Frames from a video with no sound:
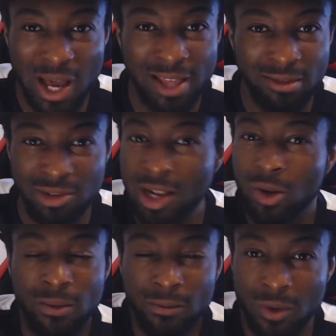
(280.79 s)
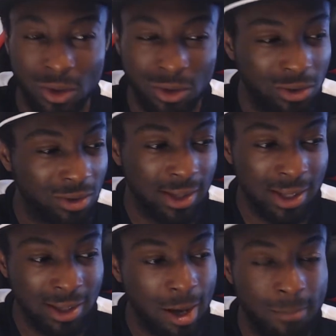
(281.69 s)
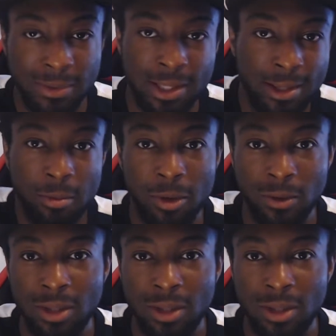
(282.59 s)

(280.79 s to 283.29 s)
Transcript: aren't really looking forward to seeing updates anymore.